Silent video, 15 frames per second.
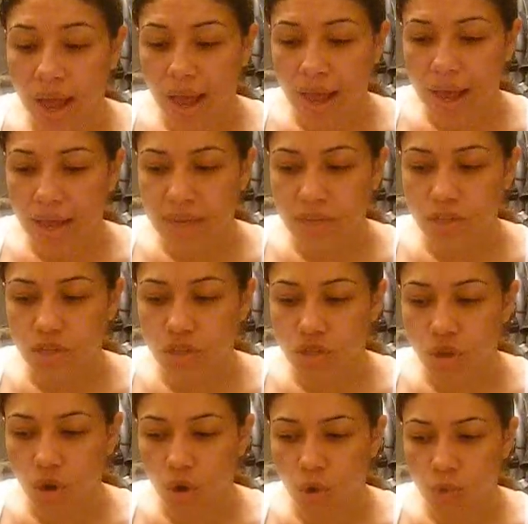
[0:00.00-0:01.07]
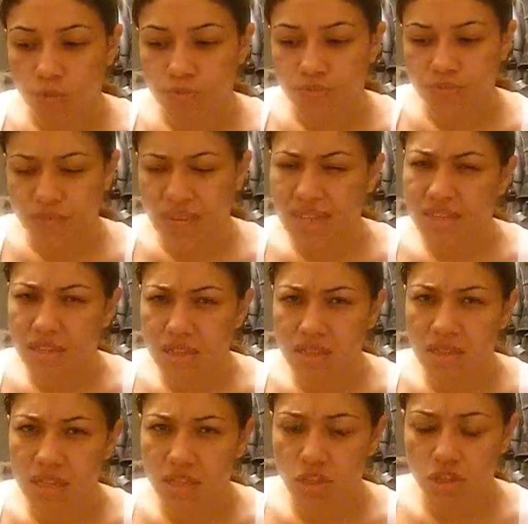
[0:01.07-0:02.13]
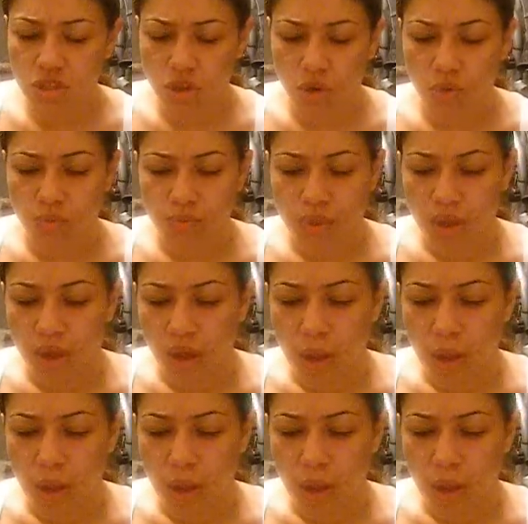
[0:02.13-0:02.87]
And so that's a good thing to know.